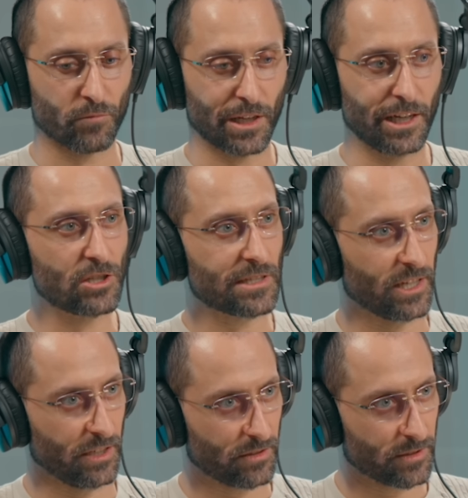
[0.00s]

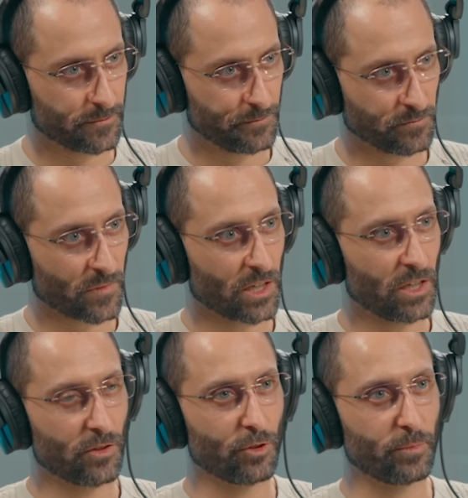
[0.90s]
legislate,
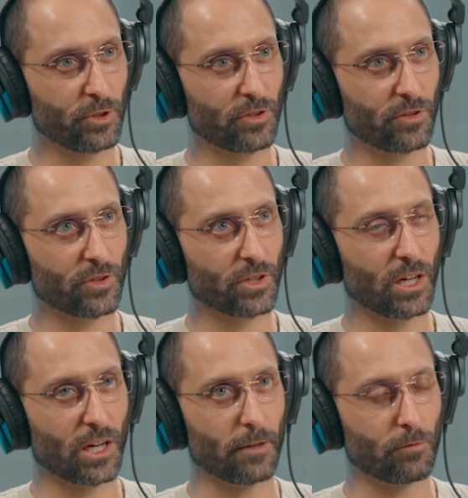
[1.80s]
to put
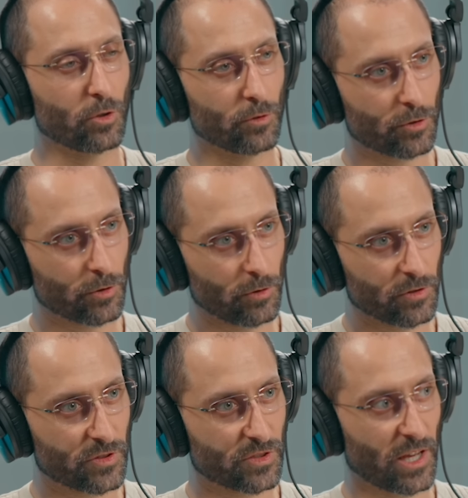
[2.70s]

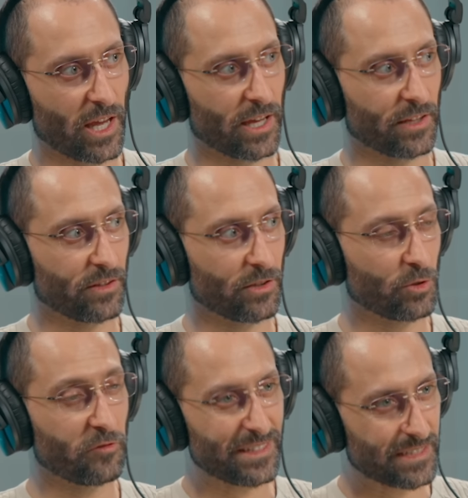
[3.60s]
controls and to
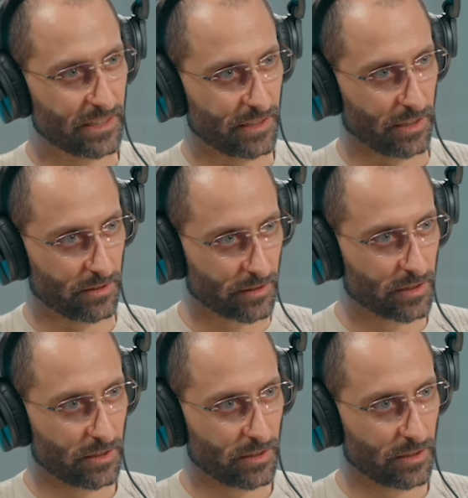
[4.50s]
facilitate